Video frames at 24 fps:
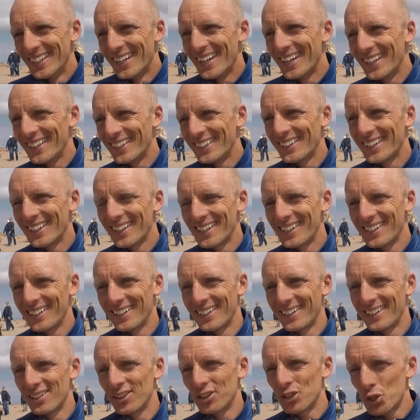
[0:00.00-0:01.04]
And
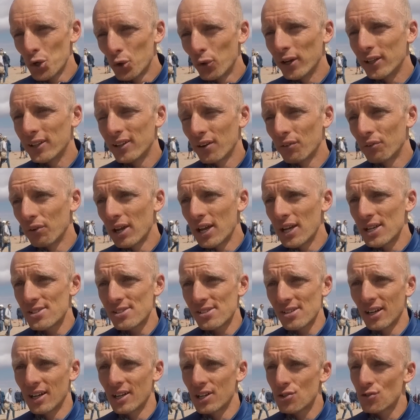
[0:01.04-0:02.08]
then during the
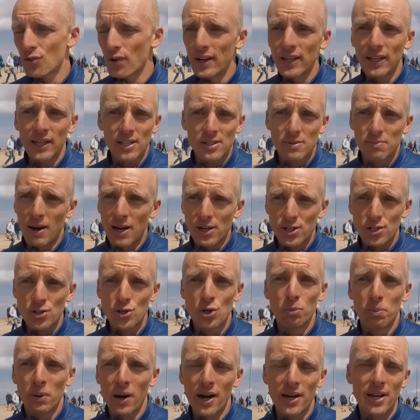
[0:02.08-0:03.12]
race, drink as much
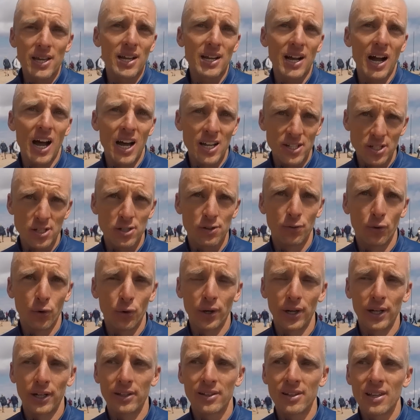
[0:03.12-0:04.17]
as your body asks
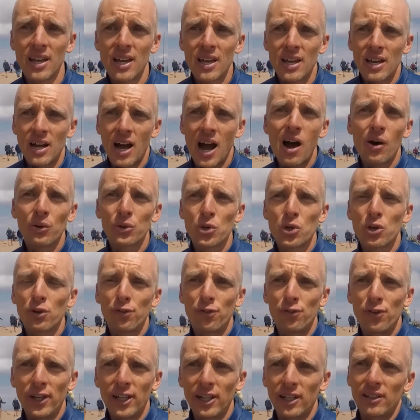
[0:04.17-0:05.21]
for. And how do you
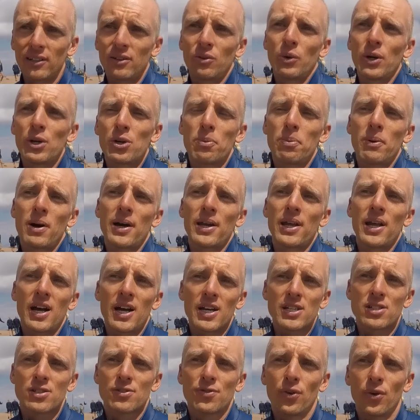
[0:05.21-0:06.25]
feel when your body
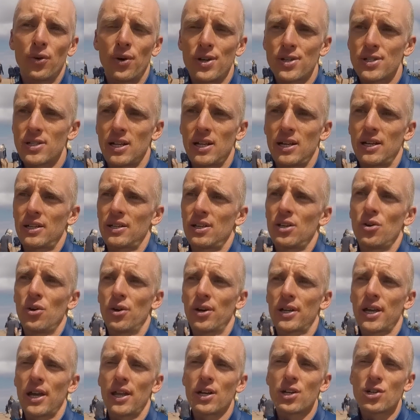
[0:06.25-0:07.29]
asks for is like
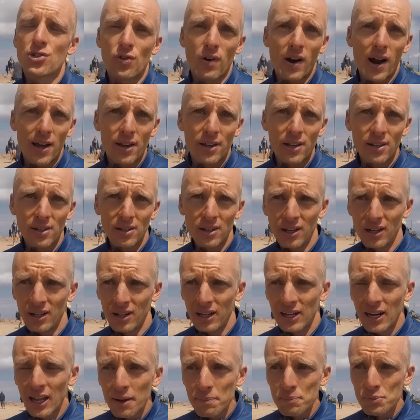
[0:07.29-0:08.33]
you're getting
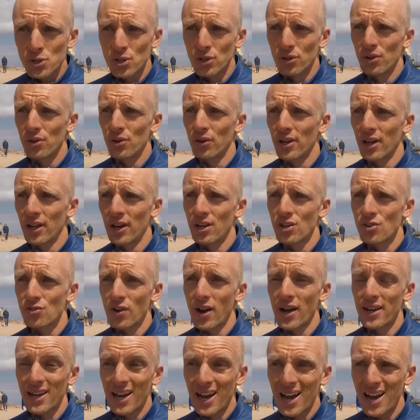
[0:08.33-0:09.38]
dry lips, or you're getting
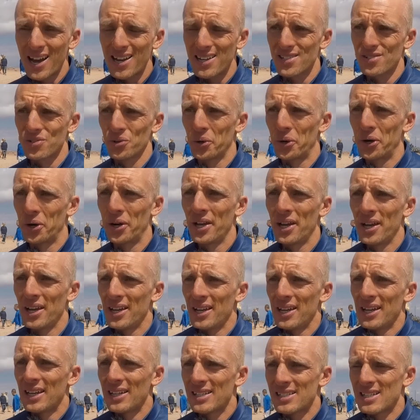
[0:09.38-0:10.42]
dry eyes, or
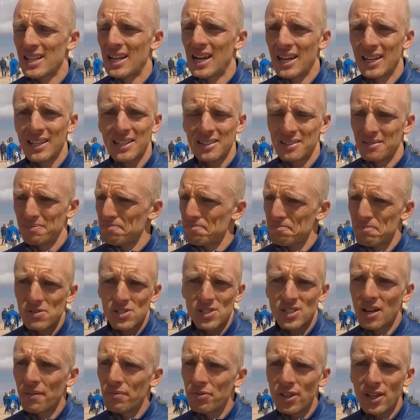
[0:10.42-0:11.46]
it's like
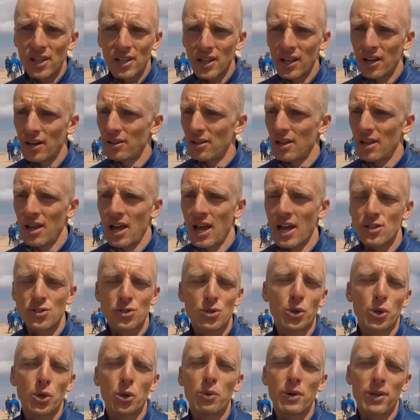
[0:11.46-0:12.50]
something that has
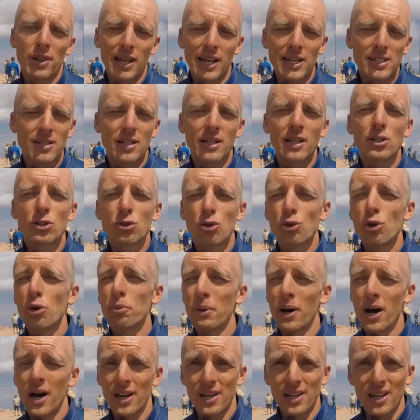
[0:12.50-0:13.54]
to do with listening to your
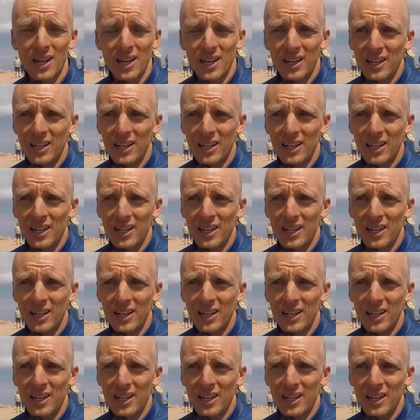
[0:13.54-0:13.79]
body.